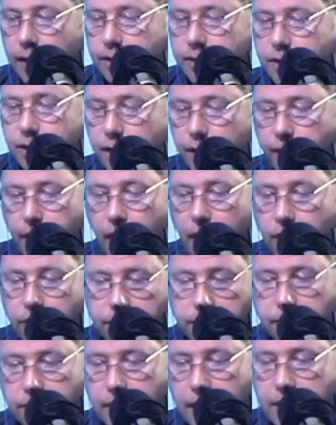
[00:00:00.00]
Zero.
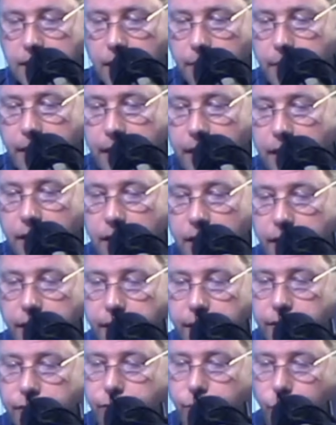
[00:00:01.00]
That's how many
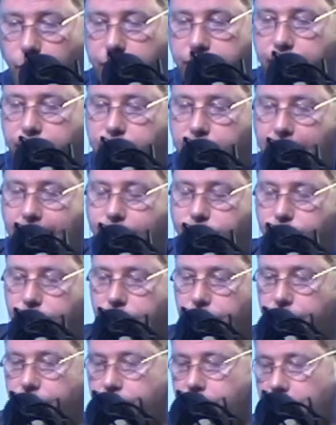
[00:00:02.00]
years worth of tax
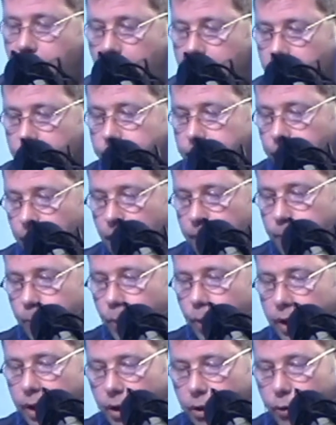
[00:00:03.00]
returns Donald Trump
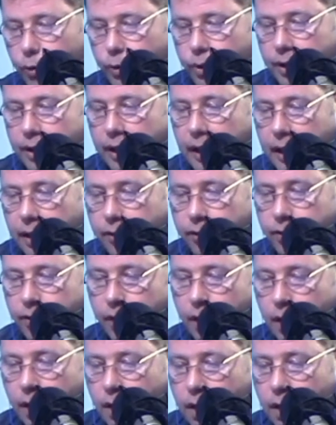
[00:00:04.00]
will release,